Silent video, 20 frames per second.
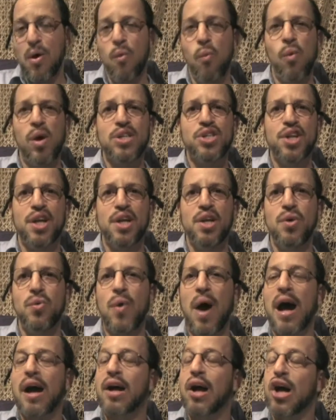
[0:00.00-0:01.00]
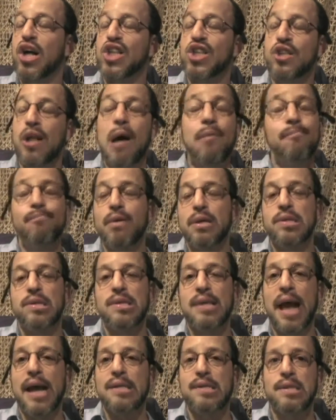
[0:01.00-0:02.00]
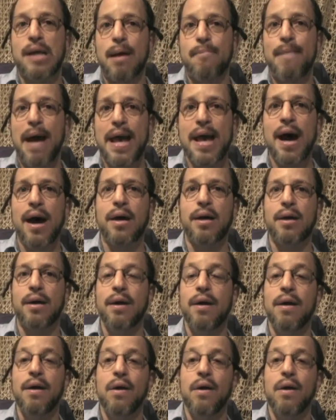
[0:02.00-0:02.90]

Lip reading: wishing you a Columbus Day Sameach